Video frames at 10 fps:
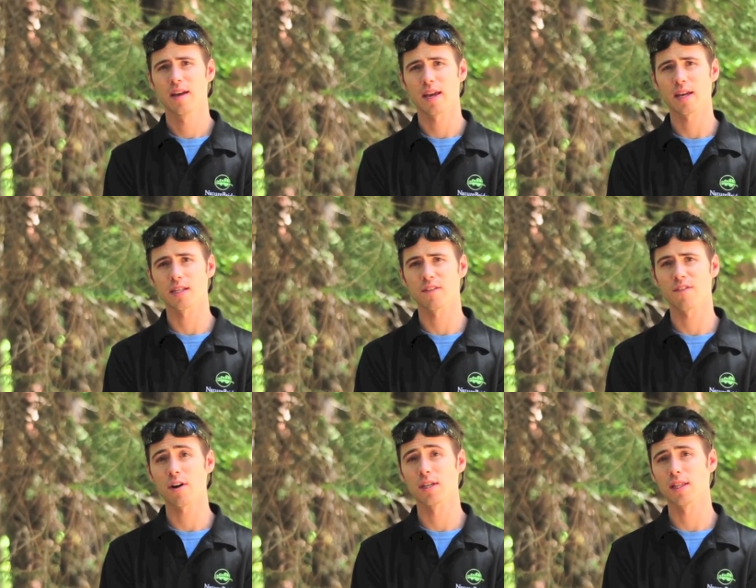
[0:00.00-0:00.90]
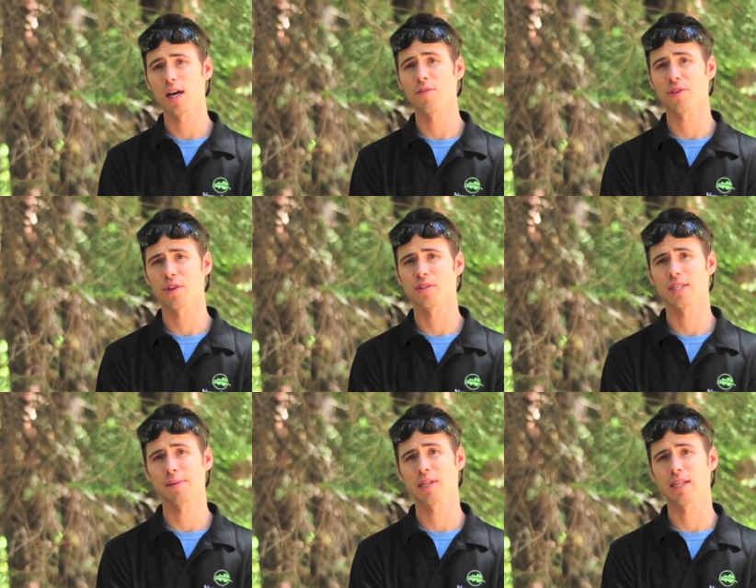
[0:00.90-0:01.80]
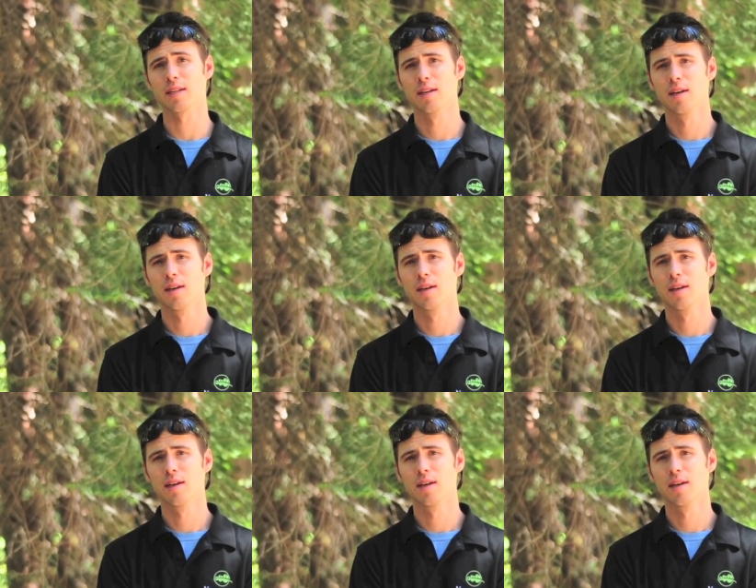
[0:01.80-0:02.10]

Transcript: and to fall in love with Yosemite